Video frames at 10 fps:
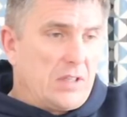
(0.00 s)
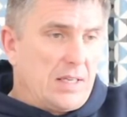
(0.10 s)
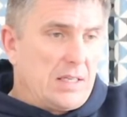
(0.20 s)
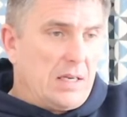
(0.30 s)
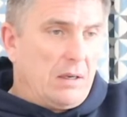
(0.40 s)

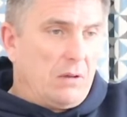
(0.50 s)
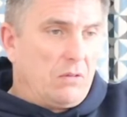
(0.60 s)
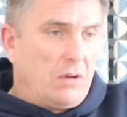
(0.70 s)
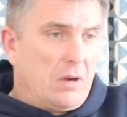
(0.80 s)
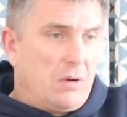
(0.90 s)
set in, and
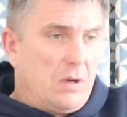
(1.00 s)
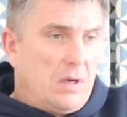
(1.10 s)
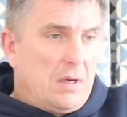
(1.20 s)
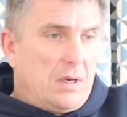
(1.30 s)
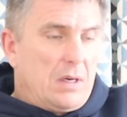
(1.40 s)
so
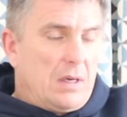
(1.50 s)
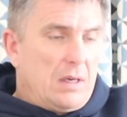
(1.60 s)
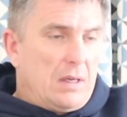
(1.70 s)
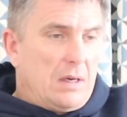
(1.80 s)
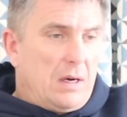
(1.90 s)

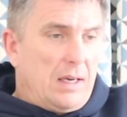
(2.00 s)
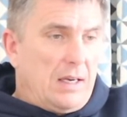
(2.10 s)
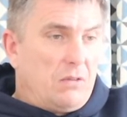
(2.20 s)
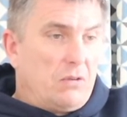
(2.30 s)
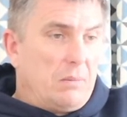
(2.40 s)
I
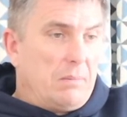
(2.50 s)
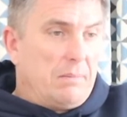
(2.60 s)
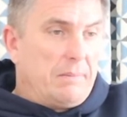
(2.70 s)
needed some